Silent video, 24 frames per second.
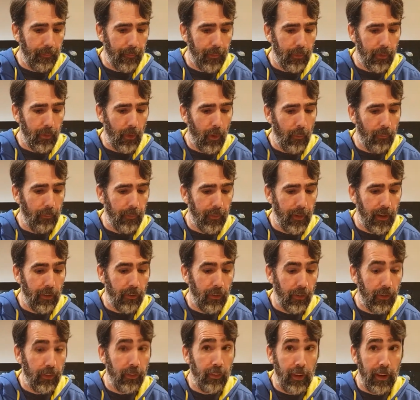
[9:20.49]
So it
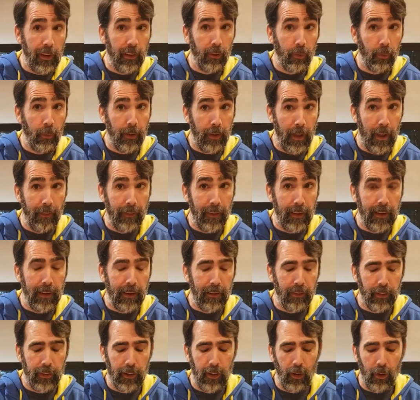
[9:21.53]
just stinks when that thing
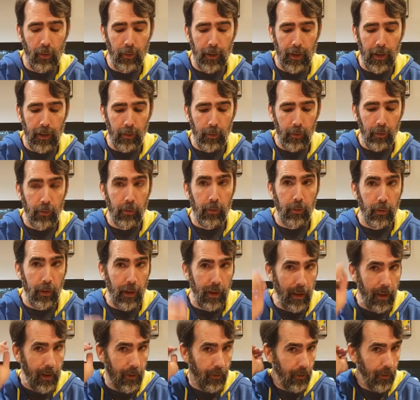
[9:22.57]
gets killed and I lose,
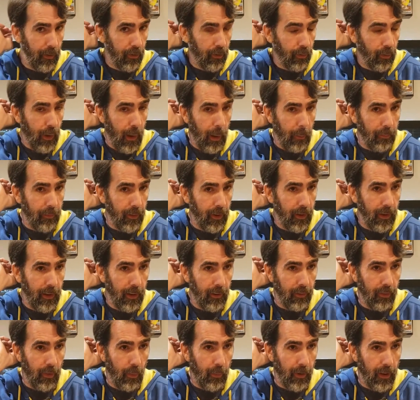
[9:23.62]
and I already swapped it
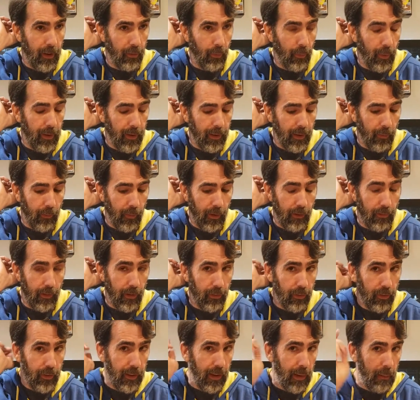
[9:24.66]
and someone has a way to get rid of
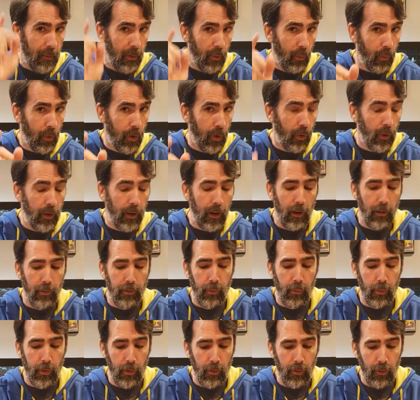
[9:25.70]
it. So you got to be real
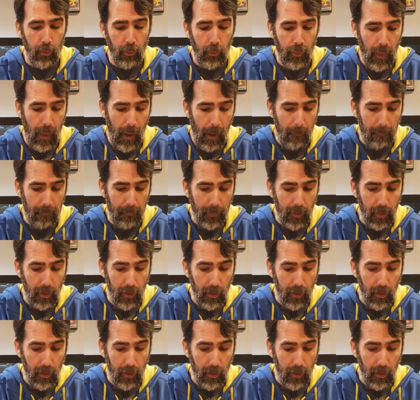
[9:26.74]
careful when you're doing that.